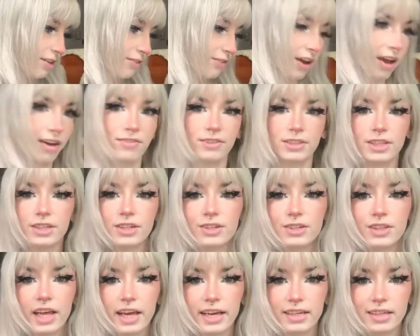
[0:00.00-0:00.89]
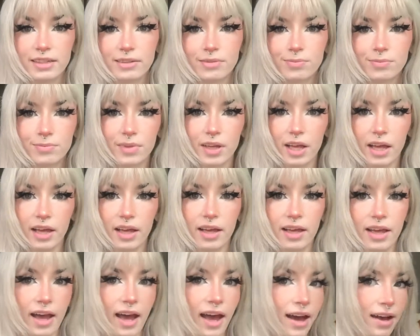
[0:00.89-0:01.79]
of have a little like
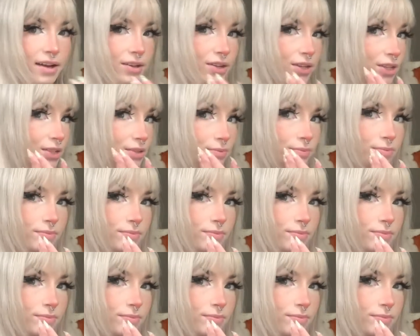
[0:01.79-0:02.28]
hacker,